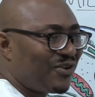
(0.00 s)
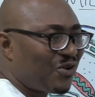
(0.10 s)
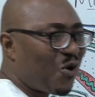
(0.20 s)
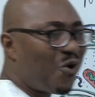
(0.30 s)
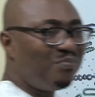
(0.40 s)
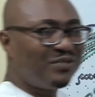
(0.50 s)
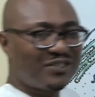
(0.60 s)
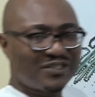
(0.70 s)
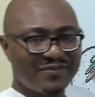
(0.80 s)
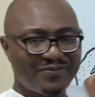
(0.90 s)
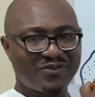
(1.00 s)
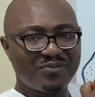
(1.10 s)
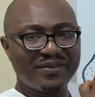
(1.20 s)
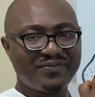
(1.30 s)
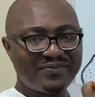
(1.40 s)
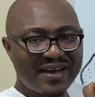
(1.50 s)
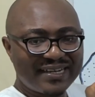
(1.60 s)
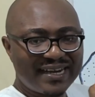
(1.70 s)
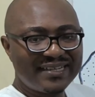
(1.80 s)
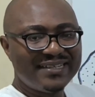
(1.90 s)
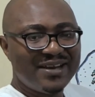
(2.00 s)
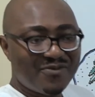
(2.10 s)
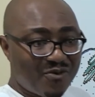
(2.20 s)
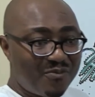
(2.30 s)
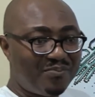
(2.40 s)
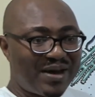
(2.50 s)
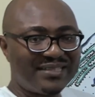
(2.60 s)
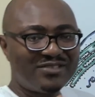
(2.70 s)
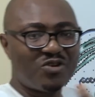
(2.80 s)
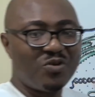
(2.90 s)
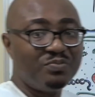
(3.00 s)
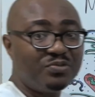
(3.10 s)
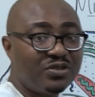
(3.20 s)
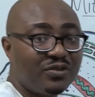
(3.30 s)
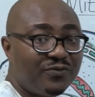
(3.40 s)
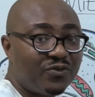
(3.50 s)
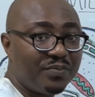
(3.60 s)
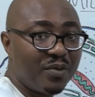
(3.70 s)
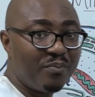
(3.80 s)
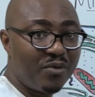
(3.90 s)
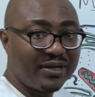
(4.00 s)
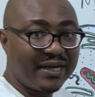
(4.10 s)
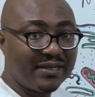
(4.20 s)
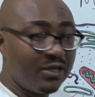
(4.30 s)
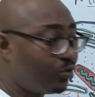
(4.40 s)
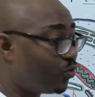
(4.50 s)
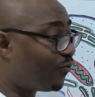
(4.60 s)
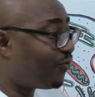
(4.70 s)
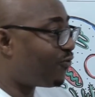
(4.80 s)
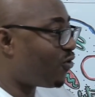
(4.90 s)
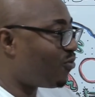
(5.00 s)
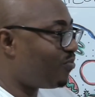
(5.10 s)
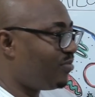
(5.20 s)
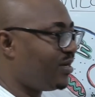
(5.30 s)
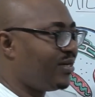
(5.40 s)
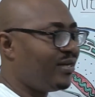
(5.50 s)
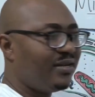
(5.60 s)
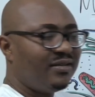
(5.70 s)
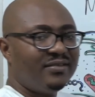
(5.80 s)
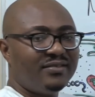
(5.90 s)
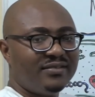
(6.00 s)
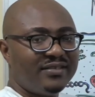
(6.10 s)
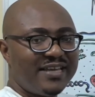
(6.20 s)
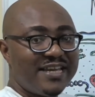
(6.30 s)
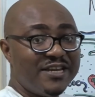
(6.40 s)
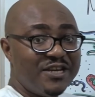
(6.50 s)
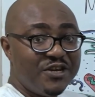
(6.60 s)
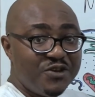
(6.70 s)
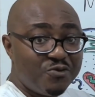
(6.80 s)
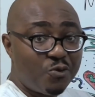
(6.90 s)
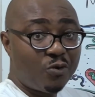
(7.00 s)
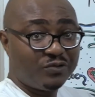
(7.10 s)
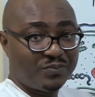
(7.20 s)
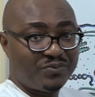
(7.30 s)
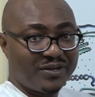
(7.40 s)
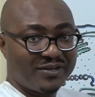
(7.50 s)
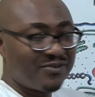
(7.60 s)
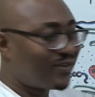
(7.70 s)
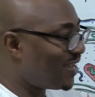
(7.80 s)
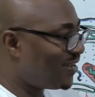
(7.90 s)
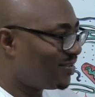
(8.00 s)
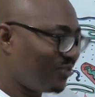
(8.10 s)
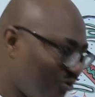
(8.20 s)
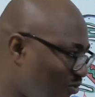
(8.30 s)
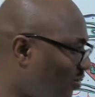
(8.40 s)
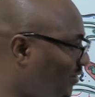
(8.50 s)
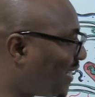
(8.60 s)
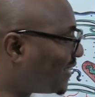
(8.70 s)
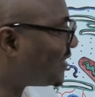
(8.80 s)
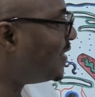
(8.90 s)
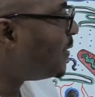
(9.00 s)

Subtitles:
comes from the father, one part comes from the mother to form a new offspring. Okay, you know all that.